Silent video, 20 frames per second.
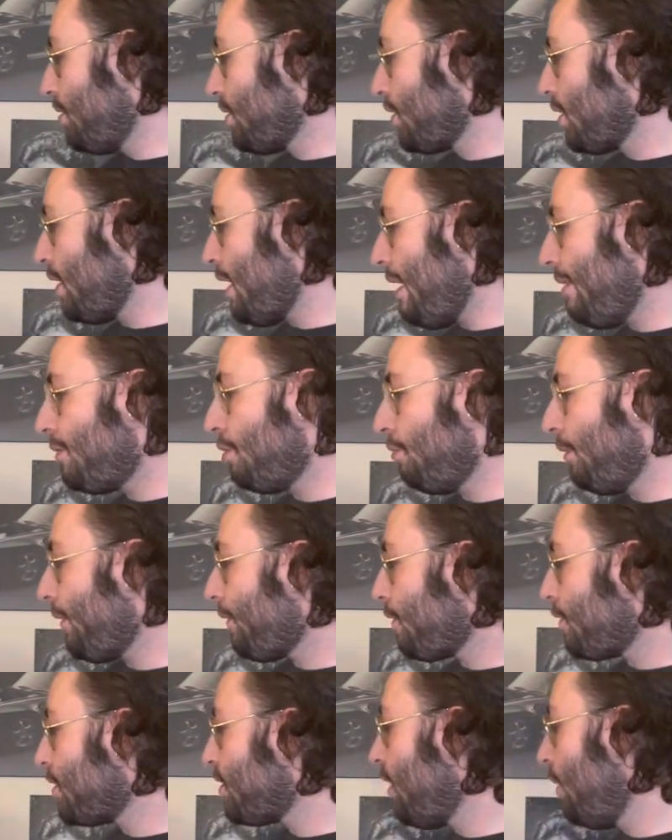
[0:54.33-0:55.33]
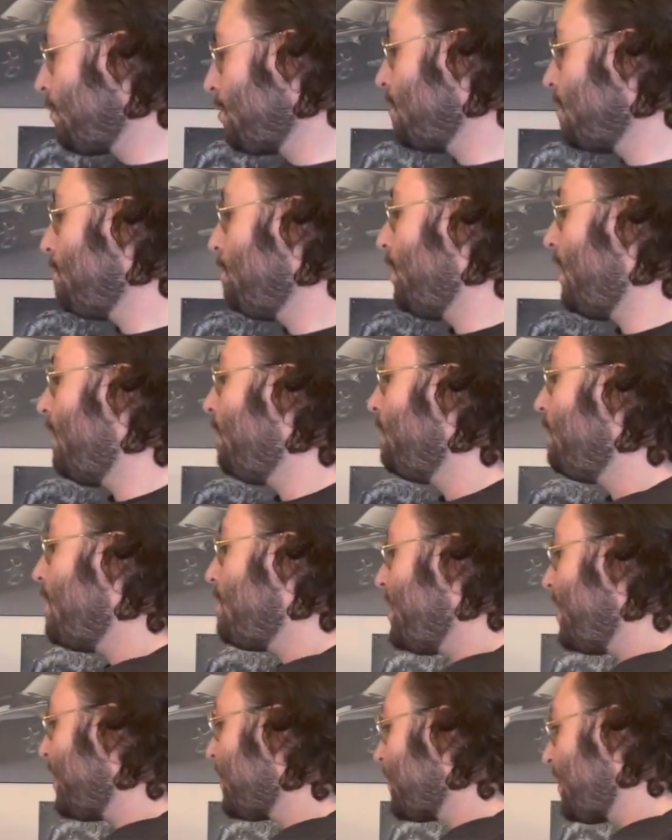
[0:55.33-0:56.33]
are gonna have to wait for summer, but I'm
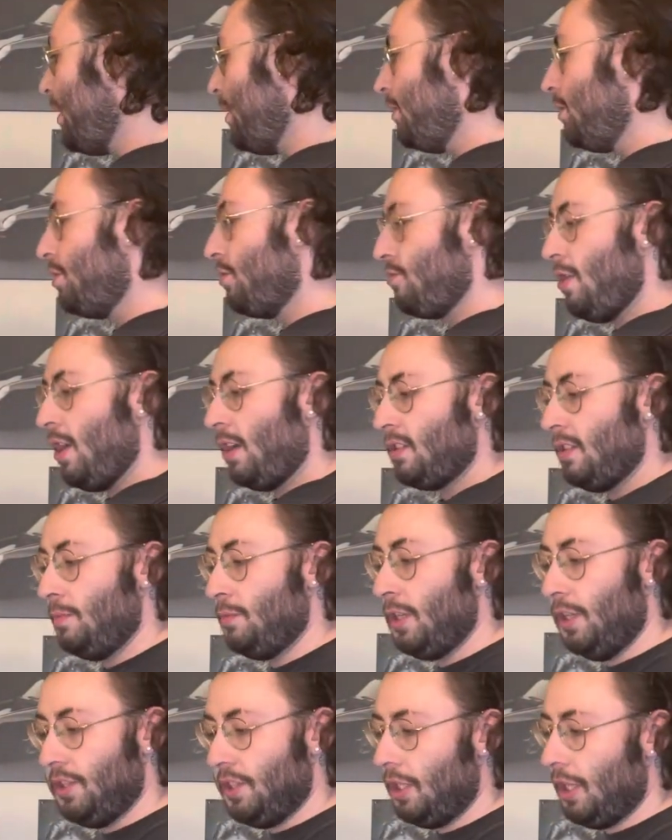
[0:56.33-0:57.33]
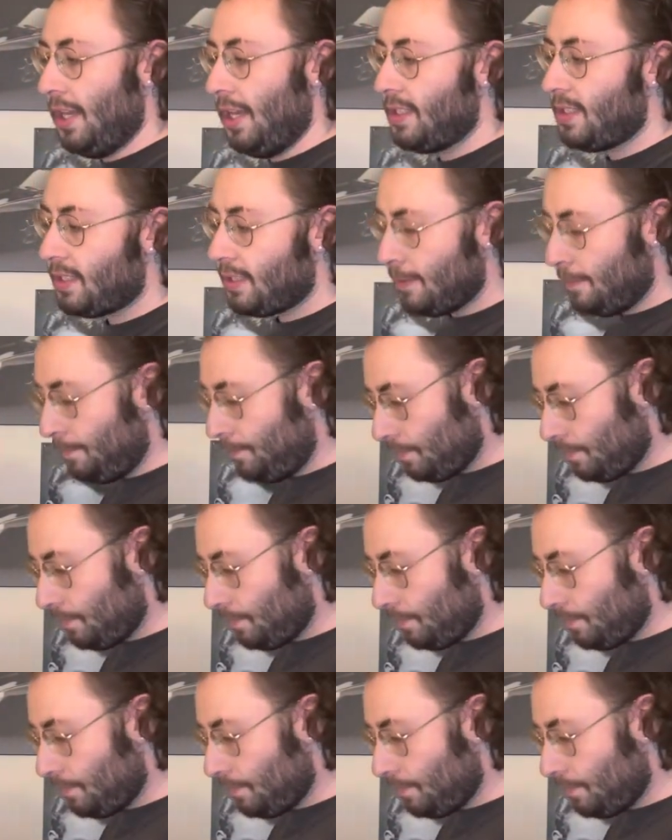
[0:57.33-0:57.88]
very excited to rock them nonetheless.